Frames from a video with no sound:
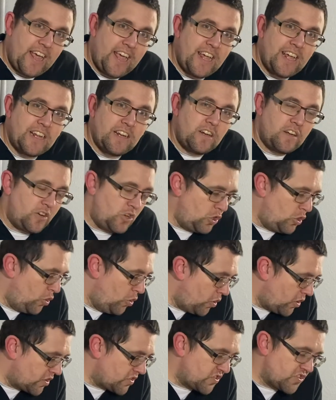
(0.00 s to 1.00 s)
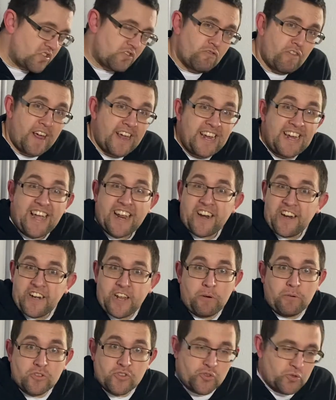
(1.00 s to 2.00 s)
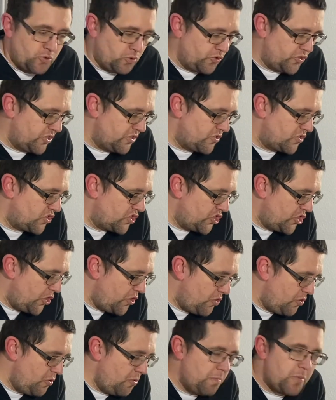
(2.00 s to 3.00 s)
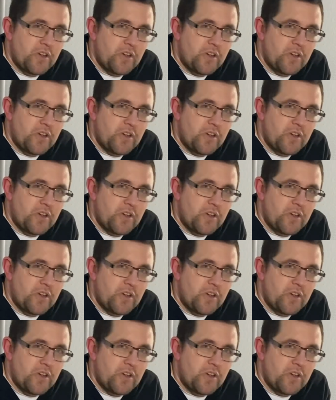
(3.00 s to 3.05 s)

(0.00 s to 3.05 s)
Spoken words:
it looks great, and I know Azul does too,